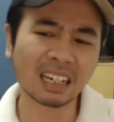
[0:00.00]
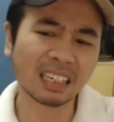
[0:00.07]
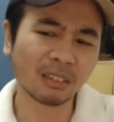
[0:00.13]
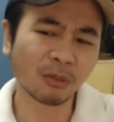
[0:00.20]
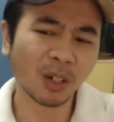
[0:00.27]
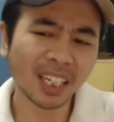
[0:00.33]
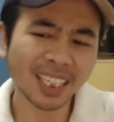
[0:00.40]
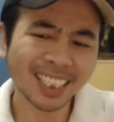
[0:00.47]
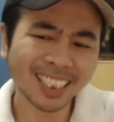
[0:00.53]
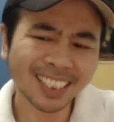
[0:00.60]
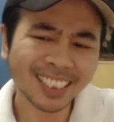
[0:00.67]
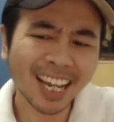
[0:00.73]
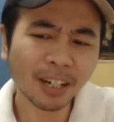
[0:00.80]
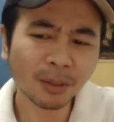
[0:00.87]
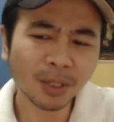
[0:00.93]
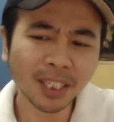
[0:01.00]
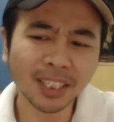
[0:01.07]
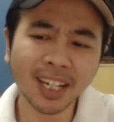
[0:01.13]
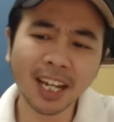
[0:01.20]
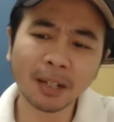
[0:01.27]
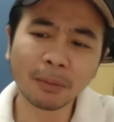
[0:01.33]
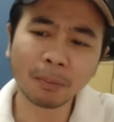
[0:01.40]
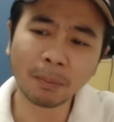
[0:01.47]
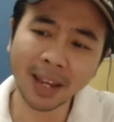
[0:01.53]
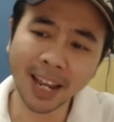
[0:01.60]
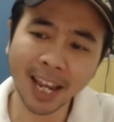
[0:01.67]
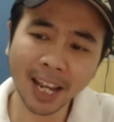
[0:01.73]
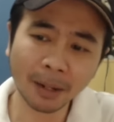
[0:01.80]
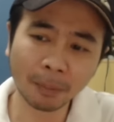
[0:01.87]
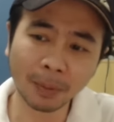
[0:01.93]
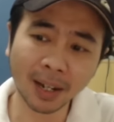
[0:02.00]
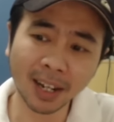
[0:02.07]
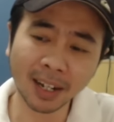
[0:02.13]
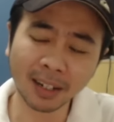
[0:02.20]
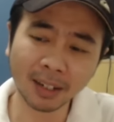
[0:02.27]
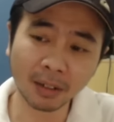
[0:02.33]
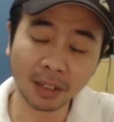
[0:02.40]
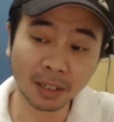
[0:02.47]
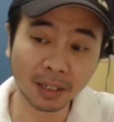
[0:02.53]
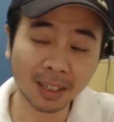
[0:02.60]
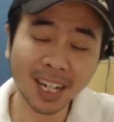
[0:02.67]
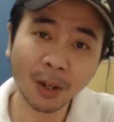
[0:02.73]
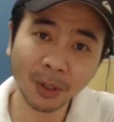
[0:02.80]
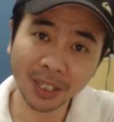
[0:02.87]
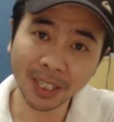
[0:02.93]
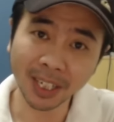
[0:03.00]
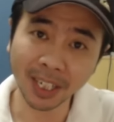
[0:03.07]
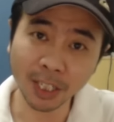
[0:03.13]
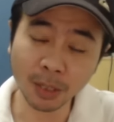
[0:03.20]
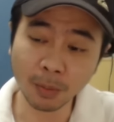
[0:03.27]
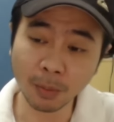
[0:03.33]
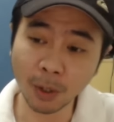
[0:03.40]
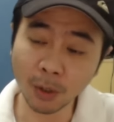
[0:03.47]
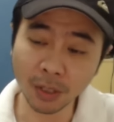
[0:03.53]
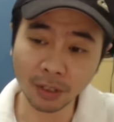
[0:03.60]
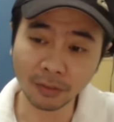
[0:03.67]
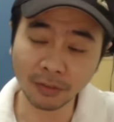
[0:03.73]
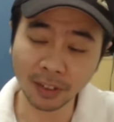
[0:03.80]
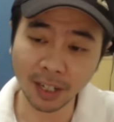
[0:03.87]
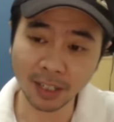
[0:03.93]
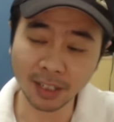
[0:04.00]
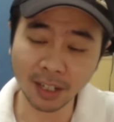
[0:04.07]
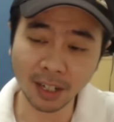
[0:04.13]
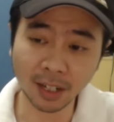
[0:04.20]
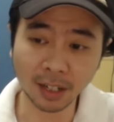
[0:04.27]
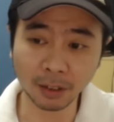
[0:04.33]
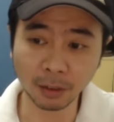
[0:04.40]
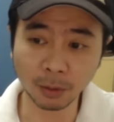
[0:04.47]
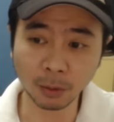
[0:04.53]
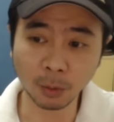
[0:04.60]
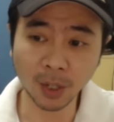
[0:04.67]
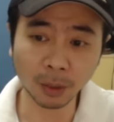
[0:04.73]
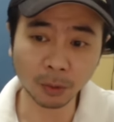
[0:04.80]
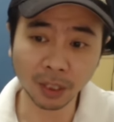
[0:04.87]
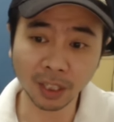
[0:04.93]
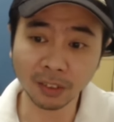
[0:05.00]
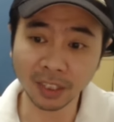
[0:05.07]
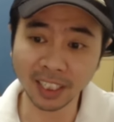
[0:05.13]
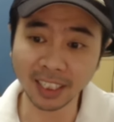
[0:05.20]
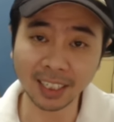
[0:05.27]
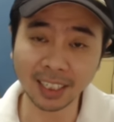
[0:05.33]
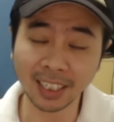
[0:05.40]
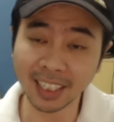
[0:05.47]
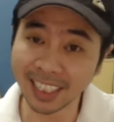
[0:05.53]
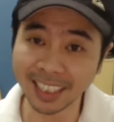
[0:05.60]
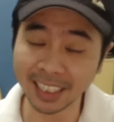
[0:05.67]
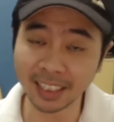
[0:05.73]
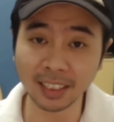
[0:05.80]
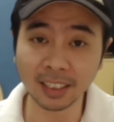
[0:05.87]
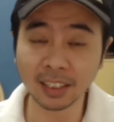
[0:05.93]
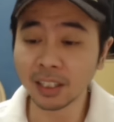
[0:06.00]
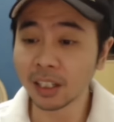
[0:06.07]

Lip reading: Well, it's not really that bad, but nowadays most of us what we really need